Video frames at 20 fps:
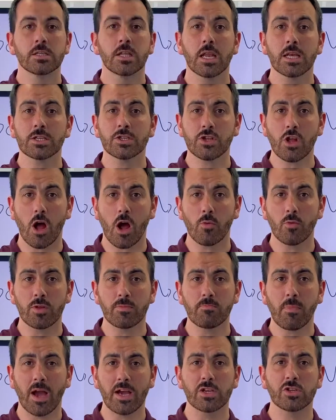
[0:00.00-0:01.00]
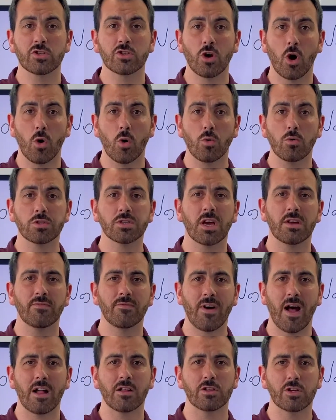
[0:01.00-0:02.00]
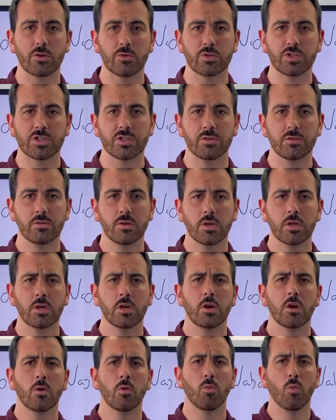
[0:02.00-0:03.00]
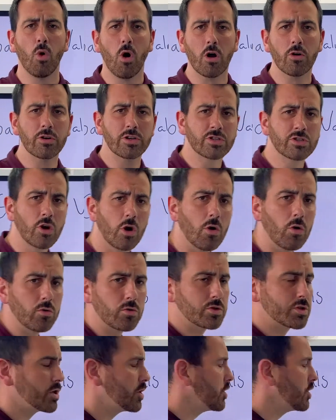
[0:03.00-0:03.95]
So let's start with Mike's goals and values. What are his goals?